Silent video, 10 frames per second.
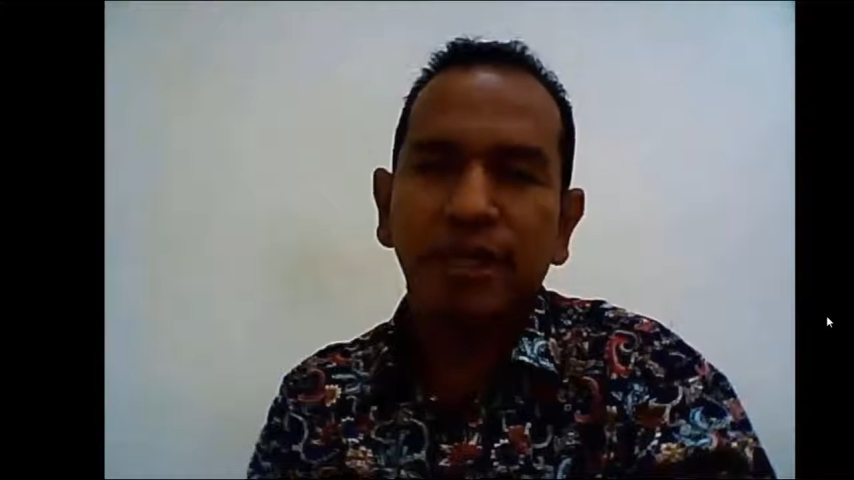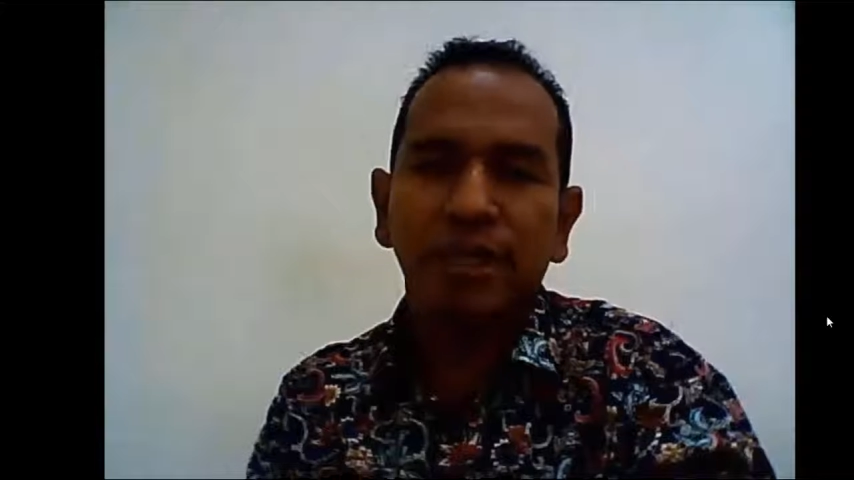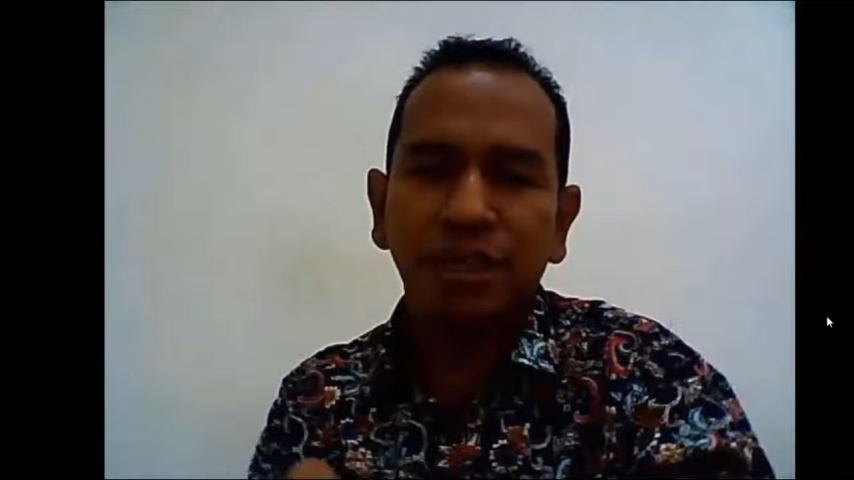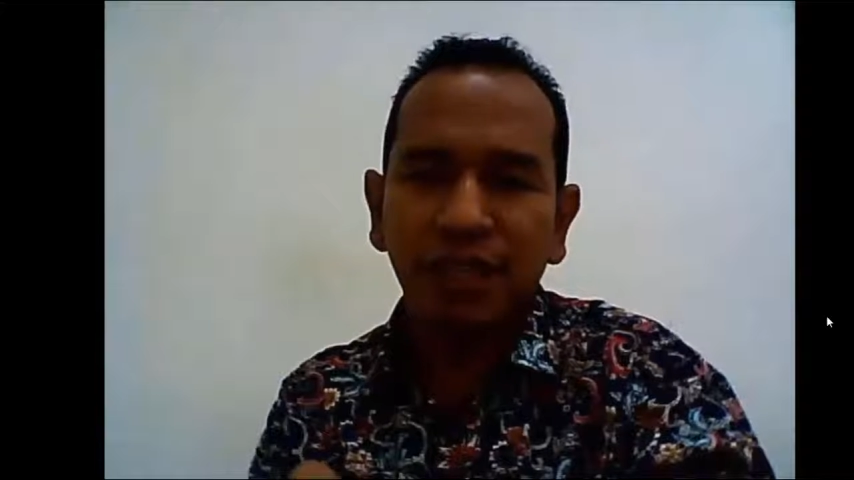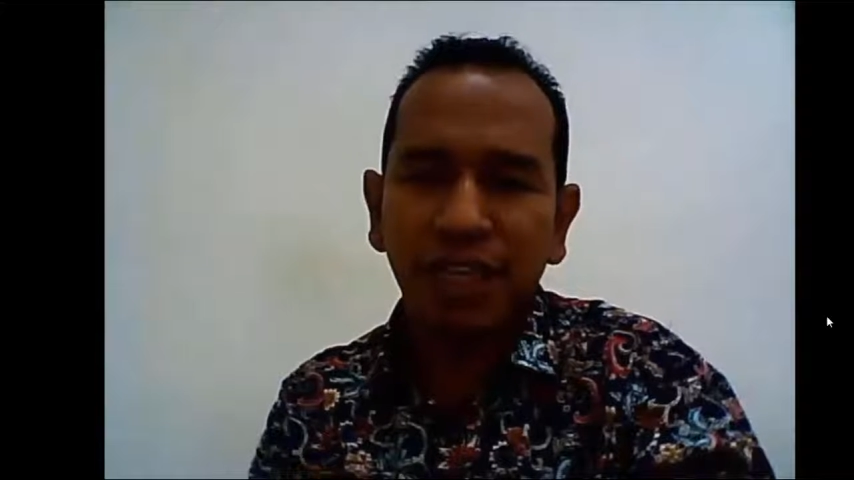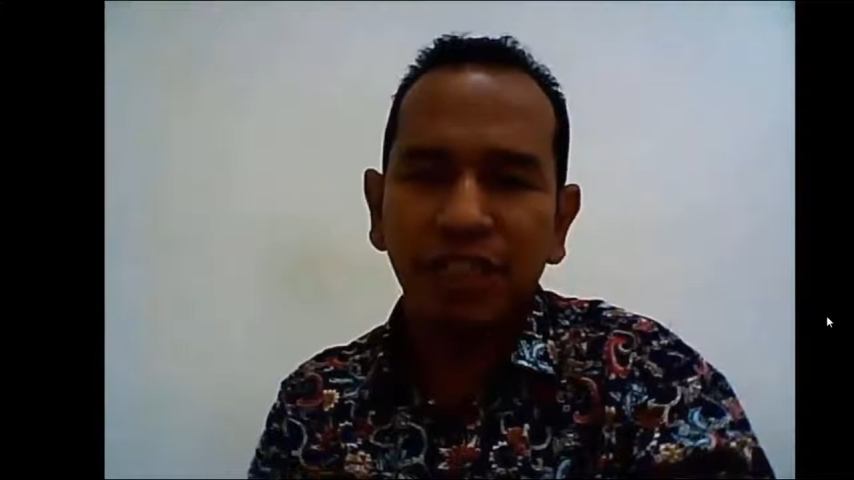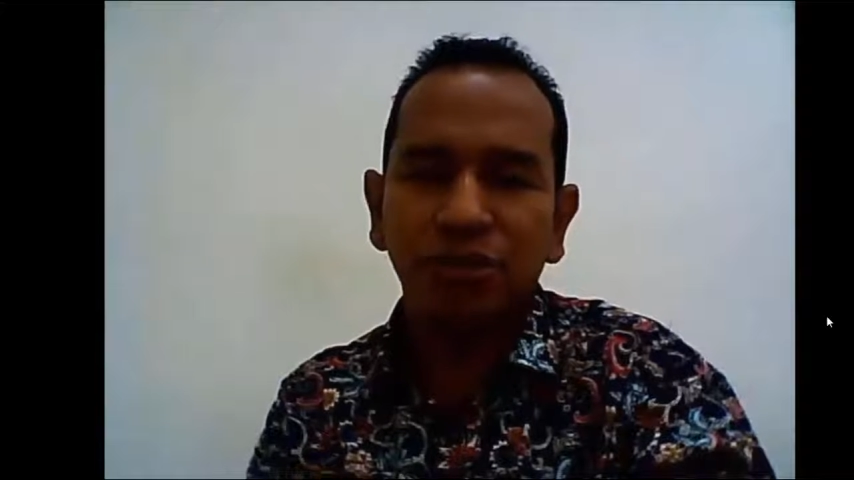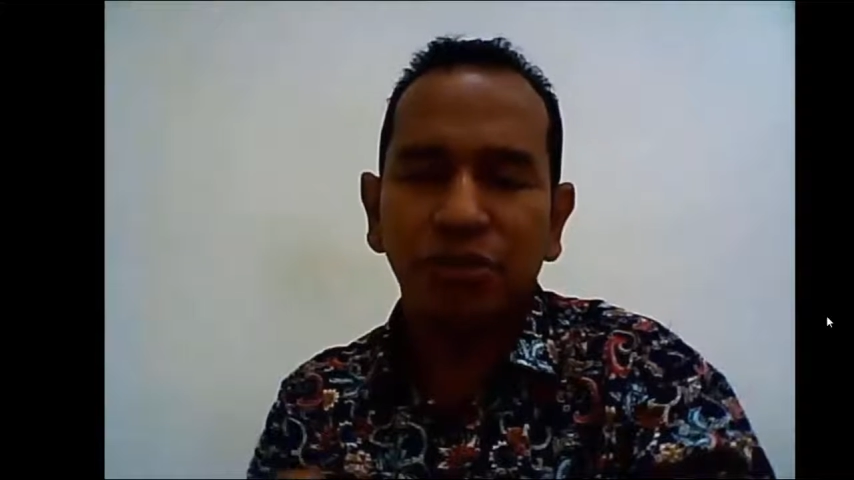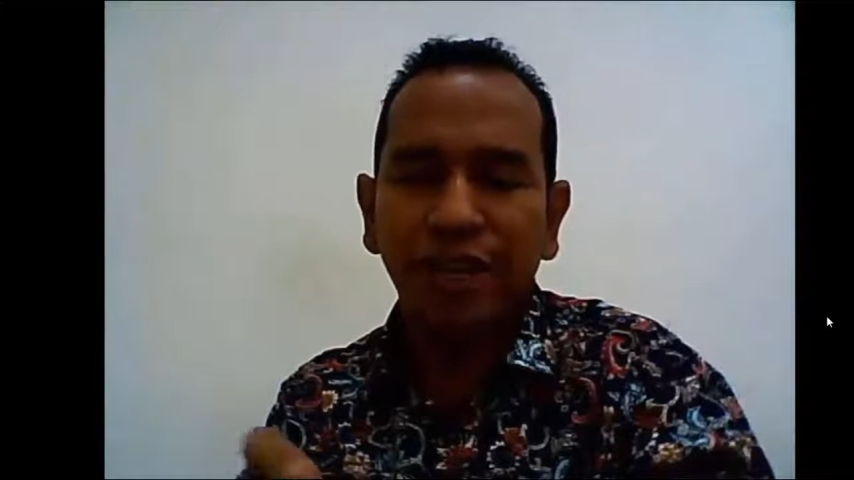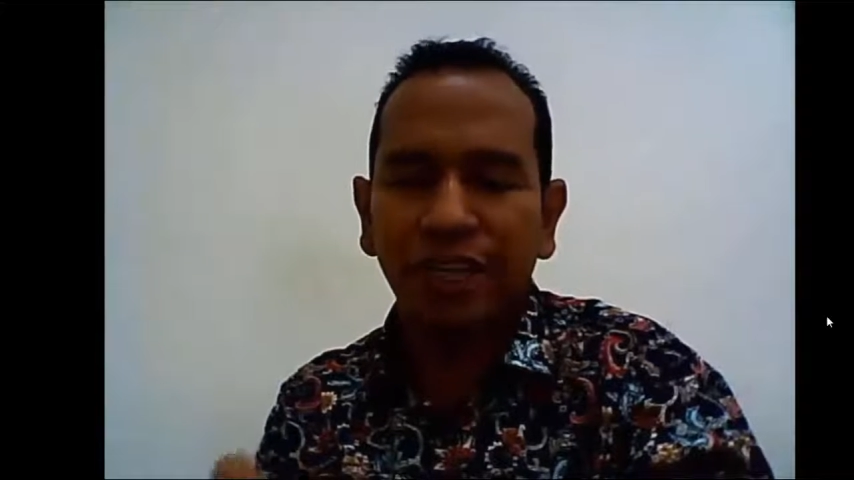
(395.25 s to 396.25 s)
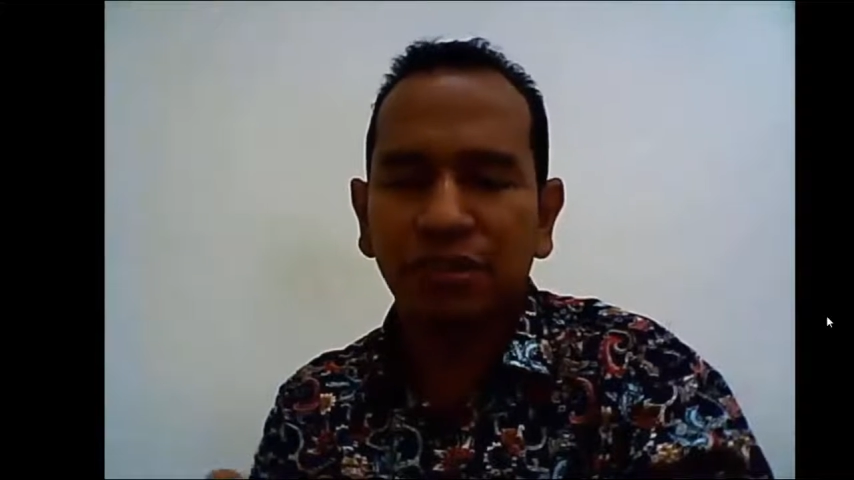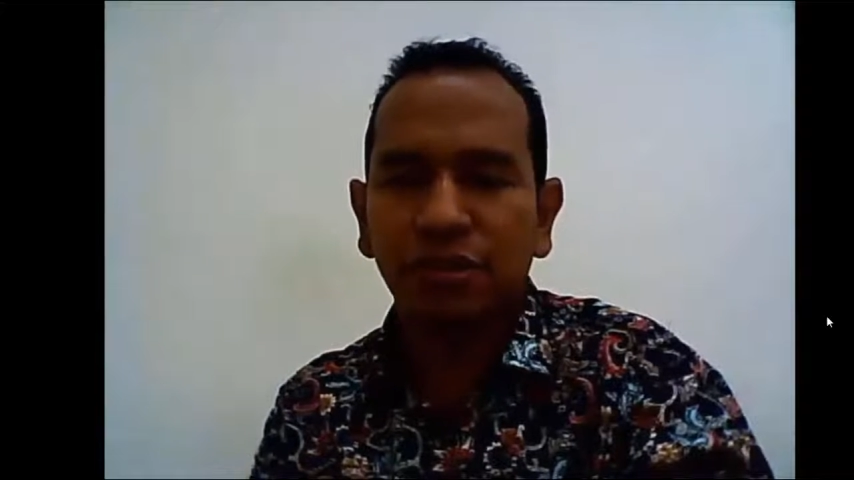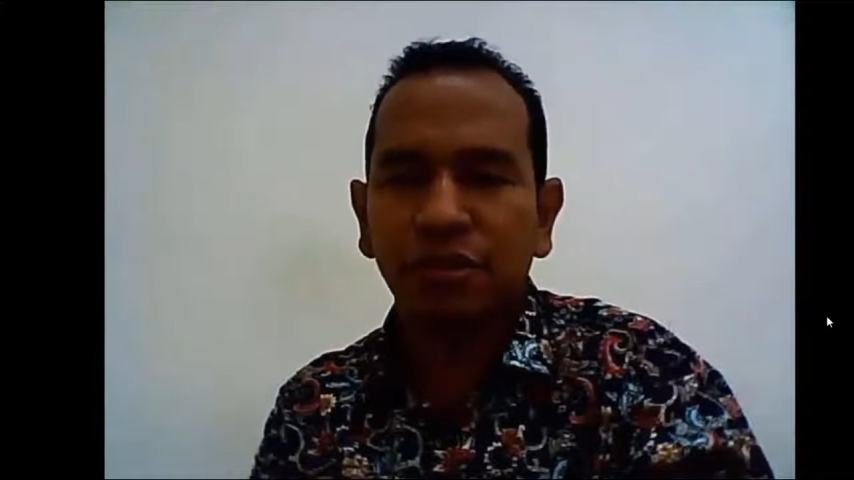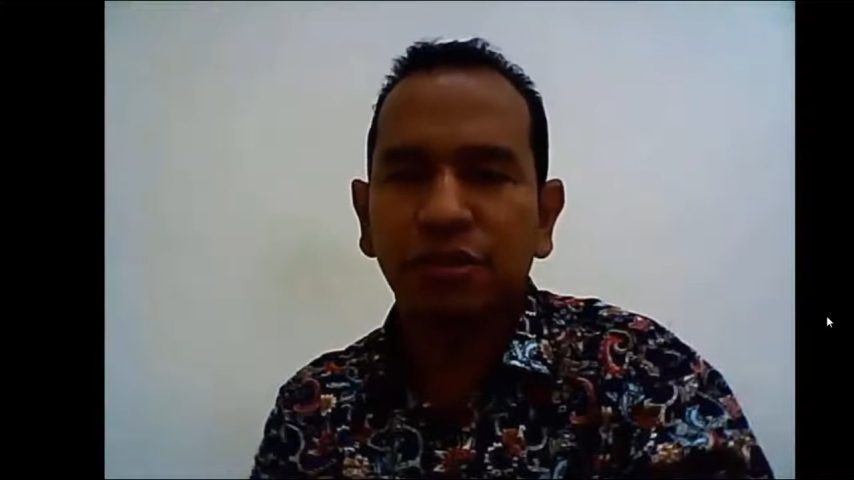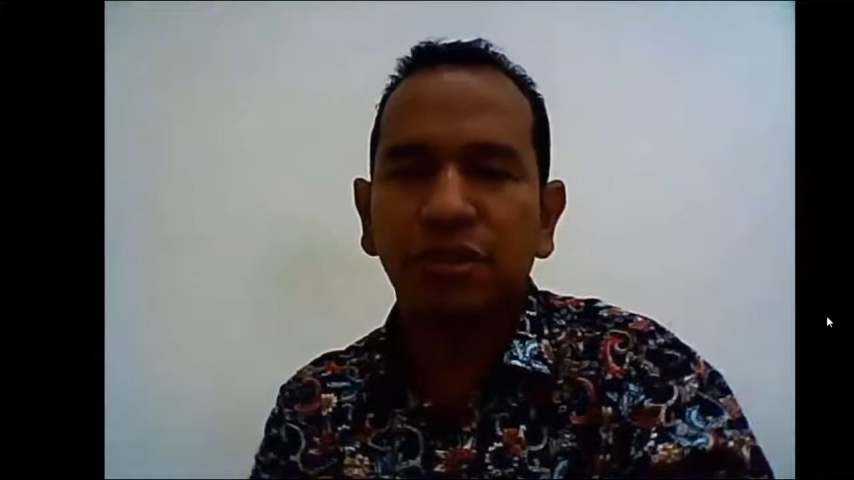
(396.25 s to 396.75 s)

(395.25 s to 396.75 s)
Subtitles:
A teacher or lecturer